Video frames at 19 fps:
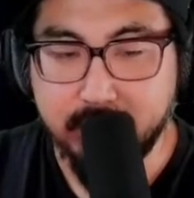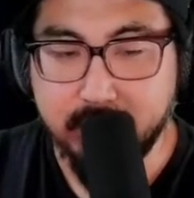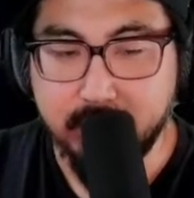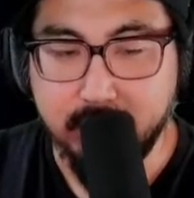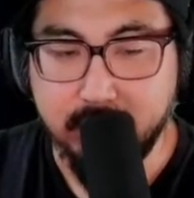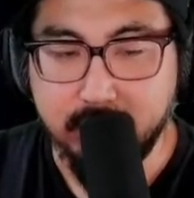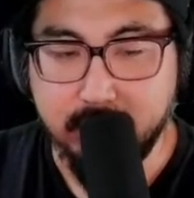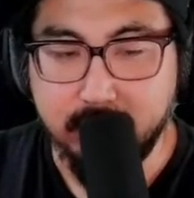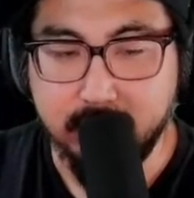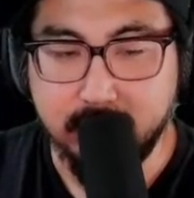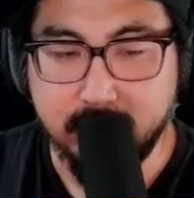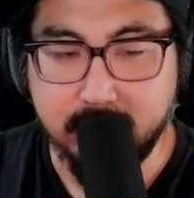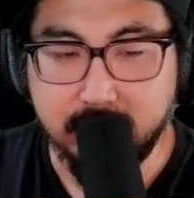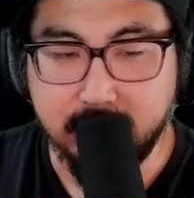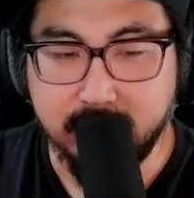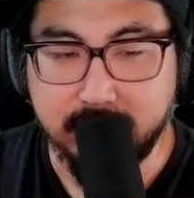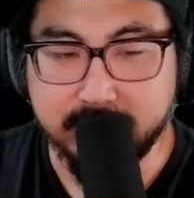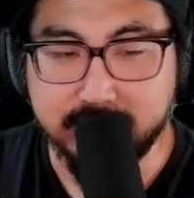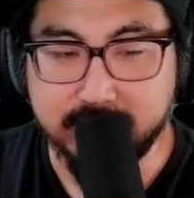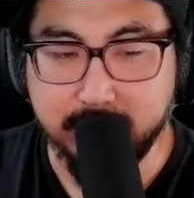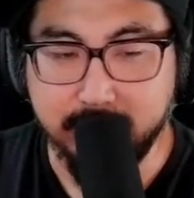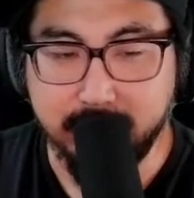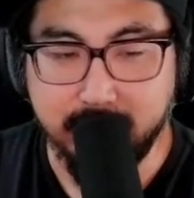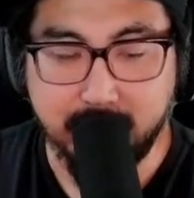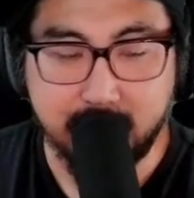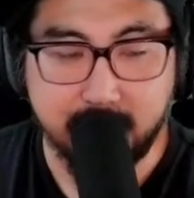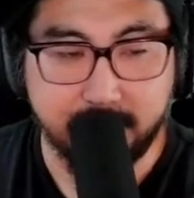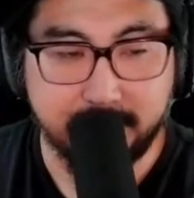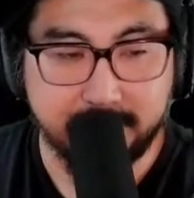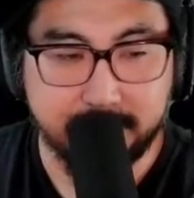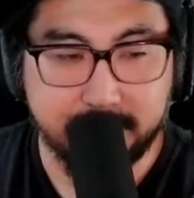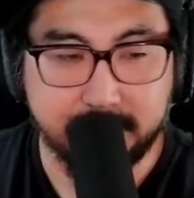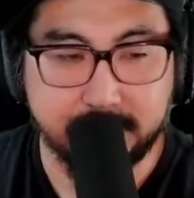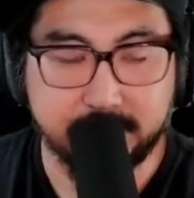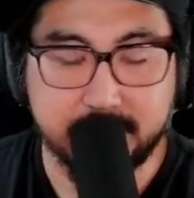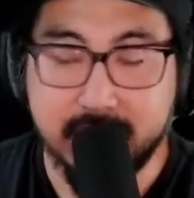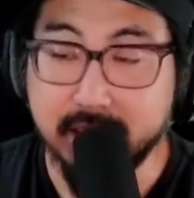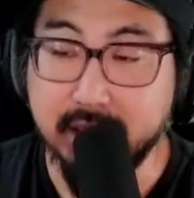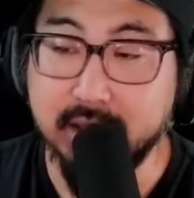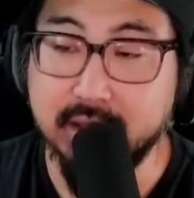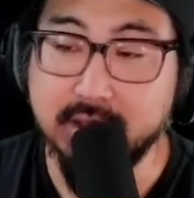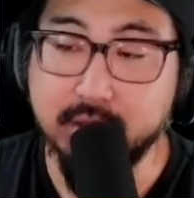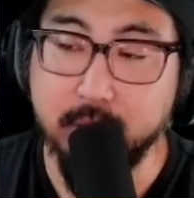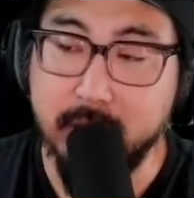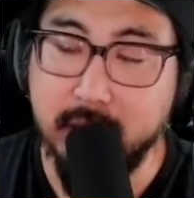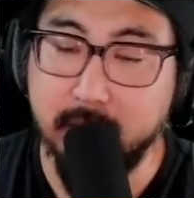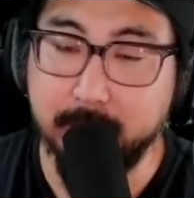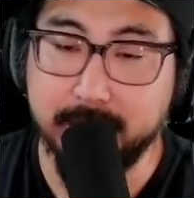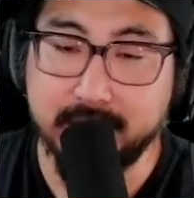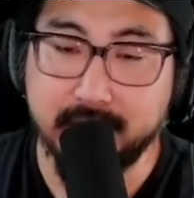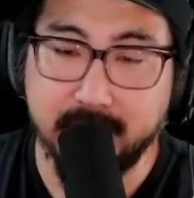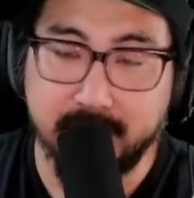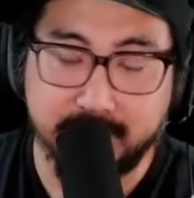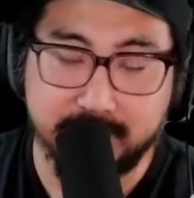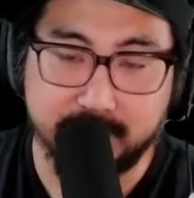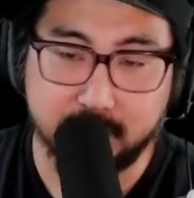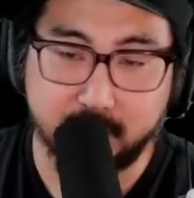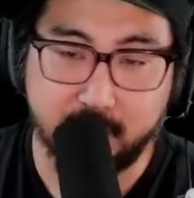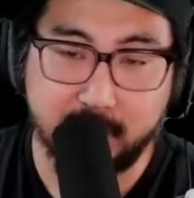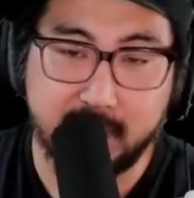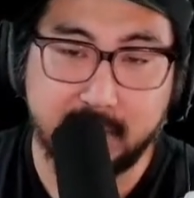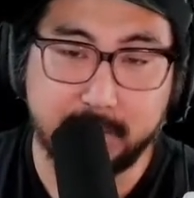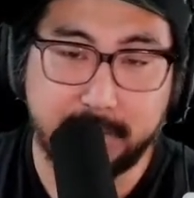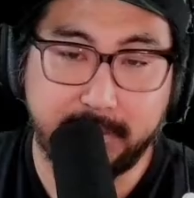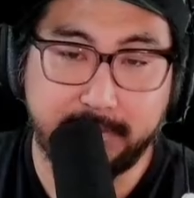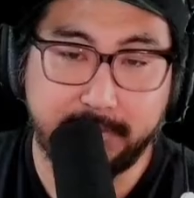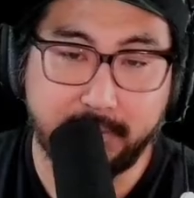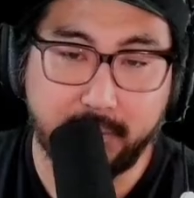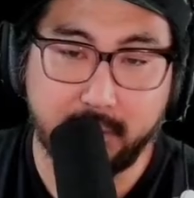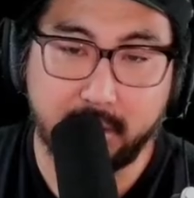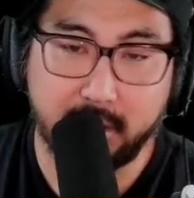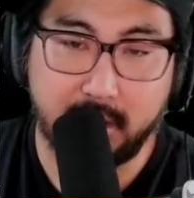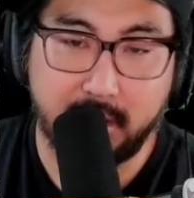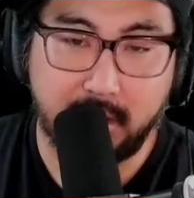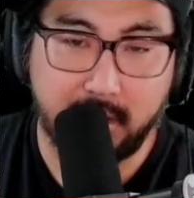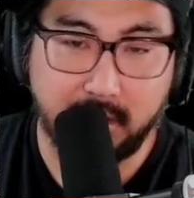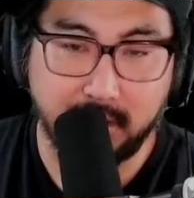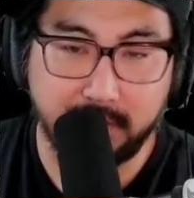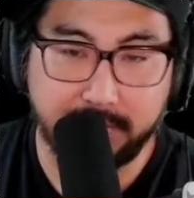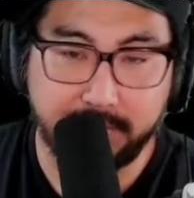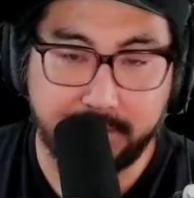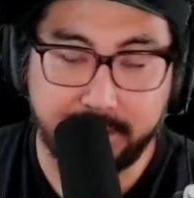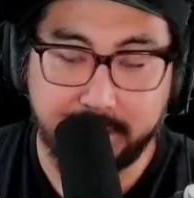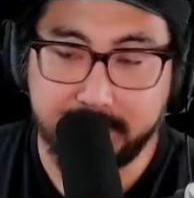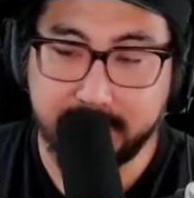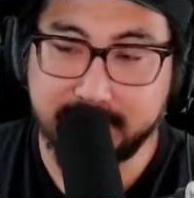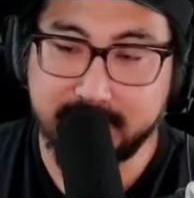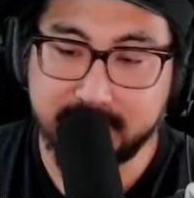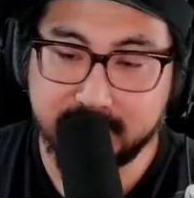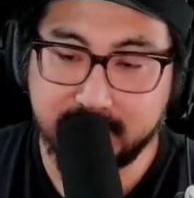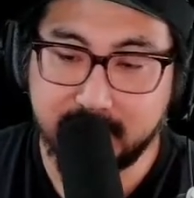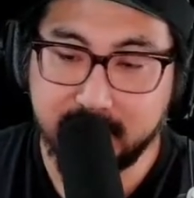And uh, that's something that we've been tracking as well, because well before all of this,